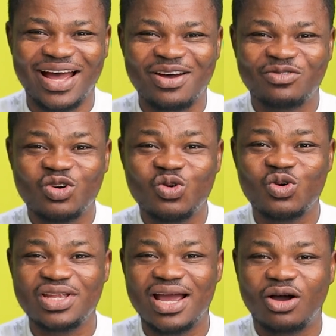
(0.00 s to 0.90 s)
have
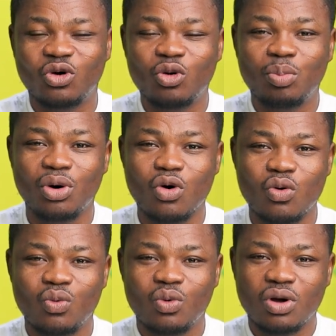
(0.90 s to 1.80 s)

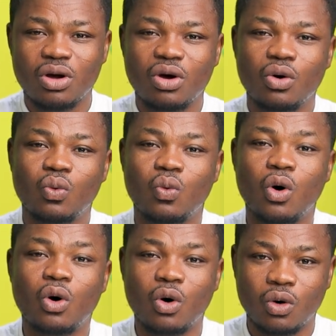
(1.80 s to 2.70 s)
onyankopon
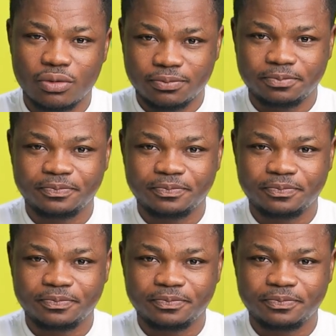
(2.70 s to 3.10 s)
wo ho.